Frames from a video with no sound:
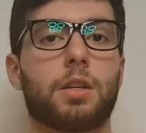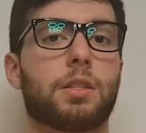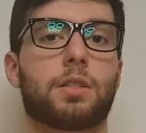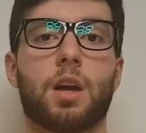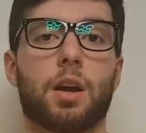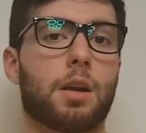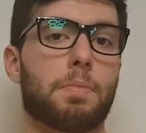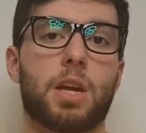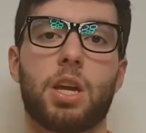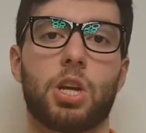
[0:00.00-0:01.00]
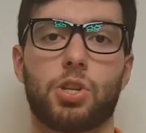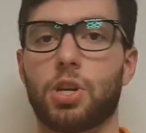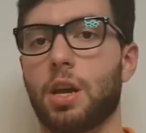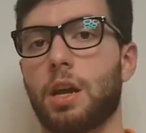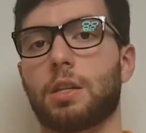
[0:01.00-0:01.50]
It's not gonna be
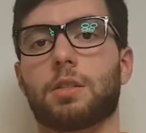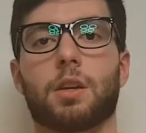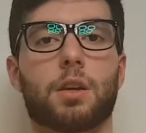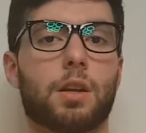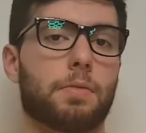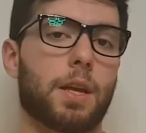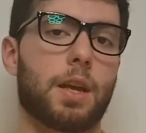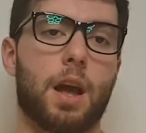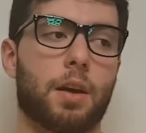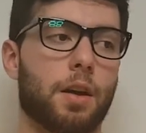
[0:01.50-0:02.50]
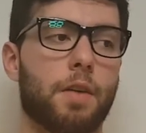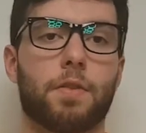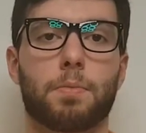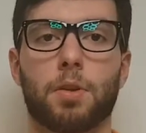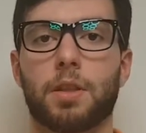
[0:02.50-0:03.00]
itchy, it's not gonna be
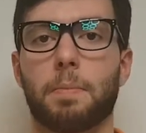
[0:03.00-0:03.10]
uncomfortable.